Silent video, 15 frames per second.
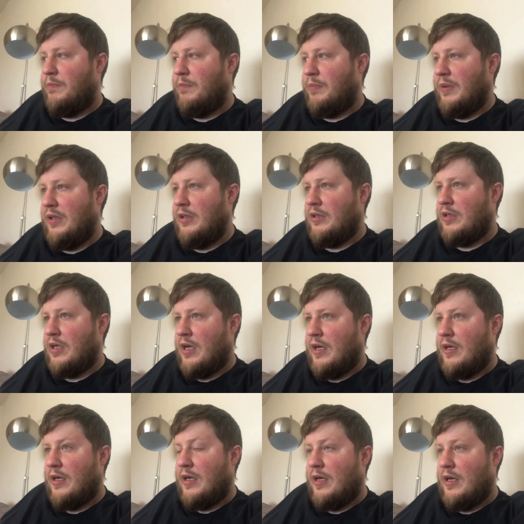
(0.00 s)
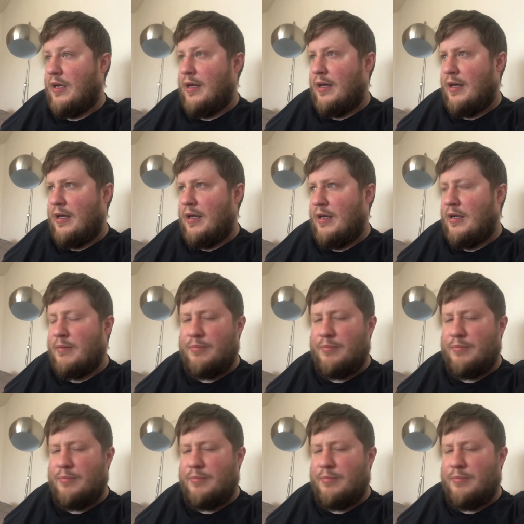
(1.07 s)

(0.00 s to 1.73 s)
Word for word: been, and I